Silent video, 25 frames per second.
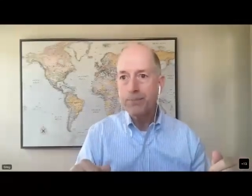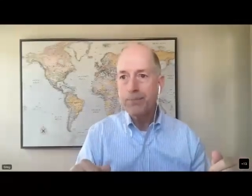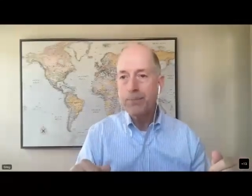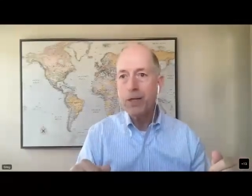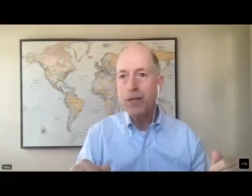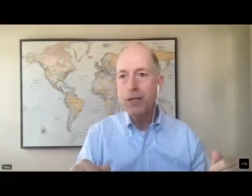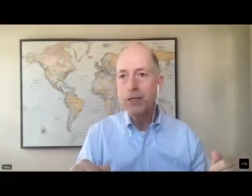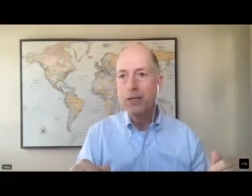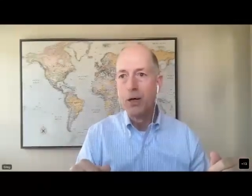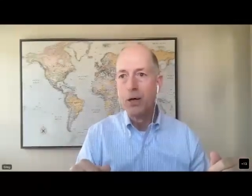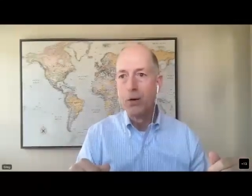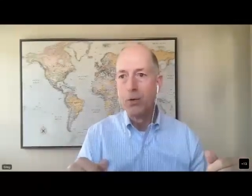
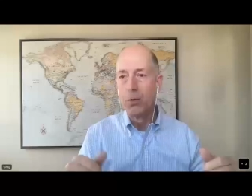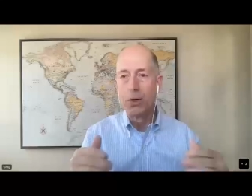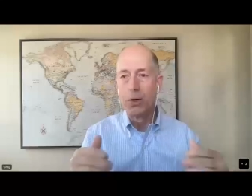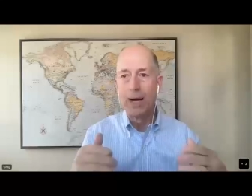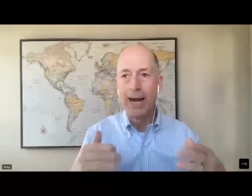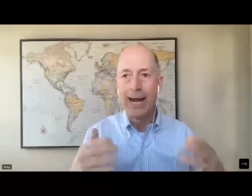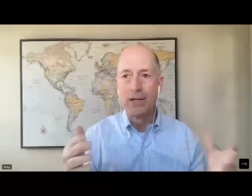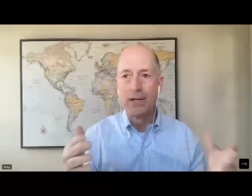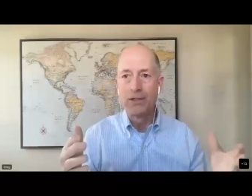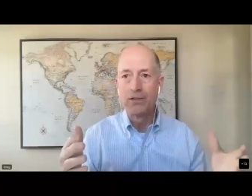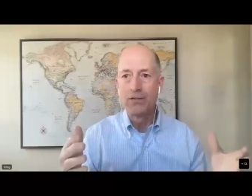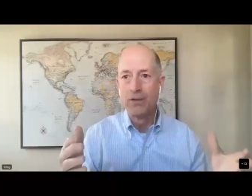you know, or a
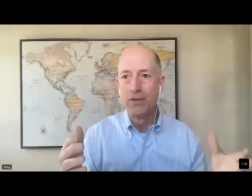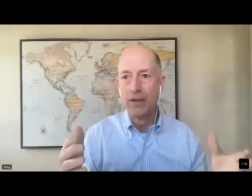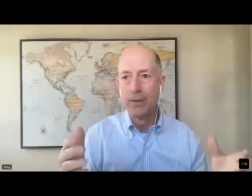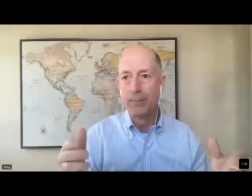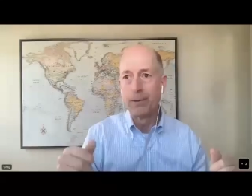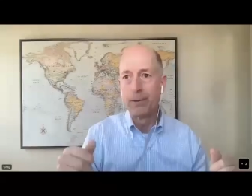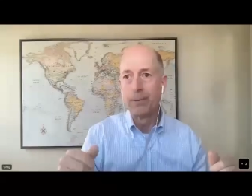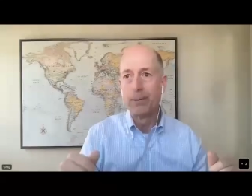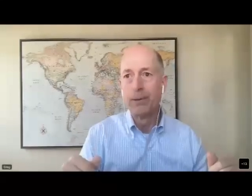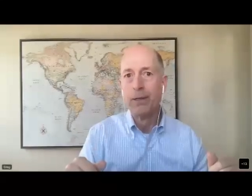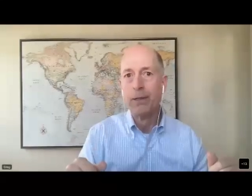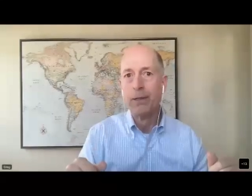house
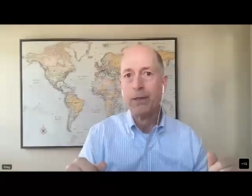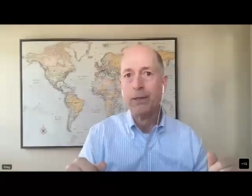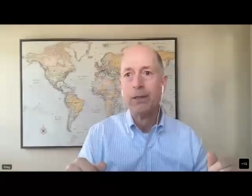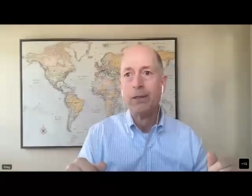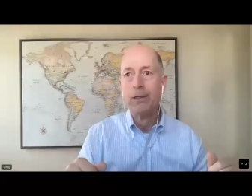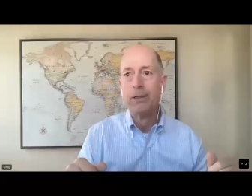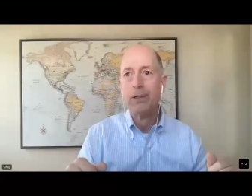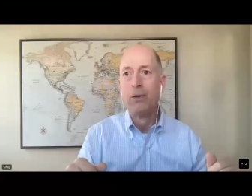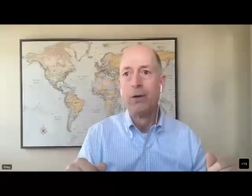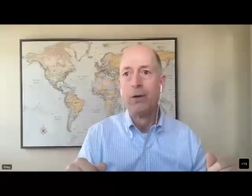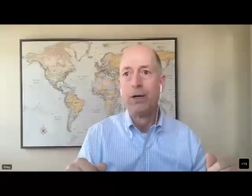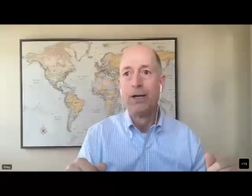flipper,
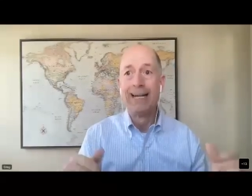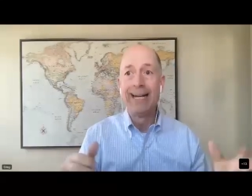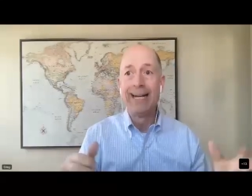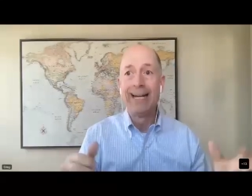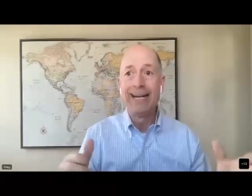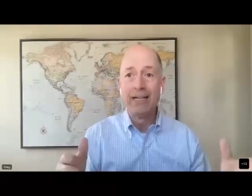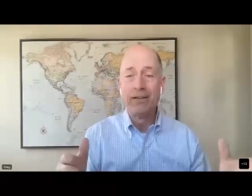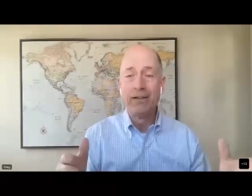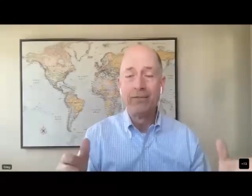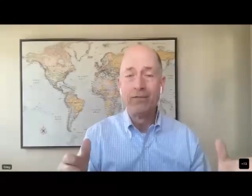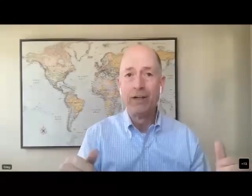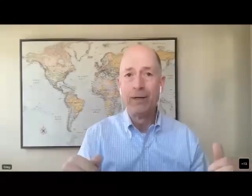or a
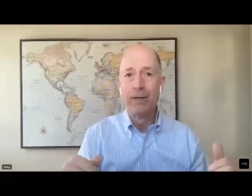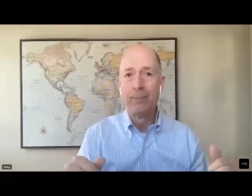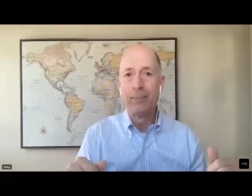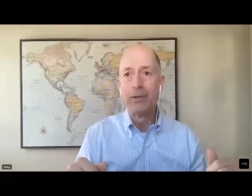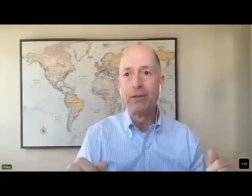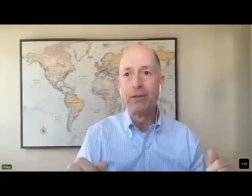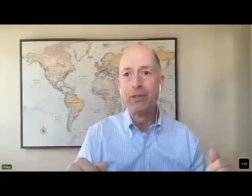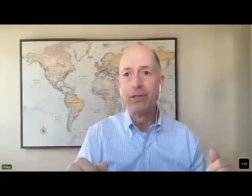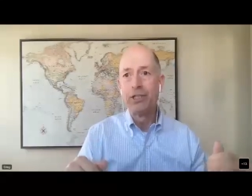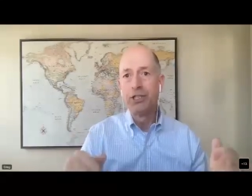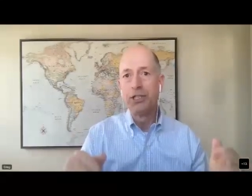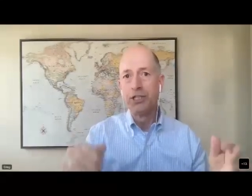land flipper,
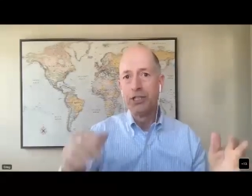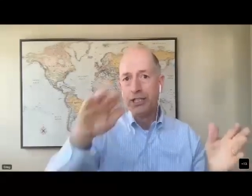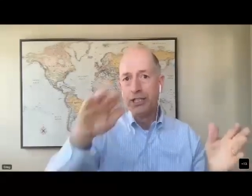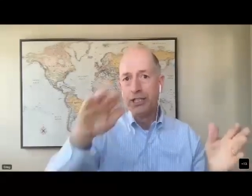you just need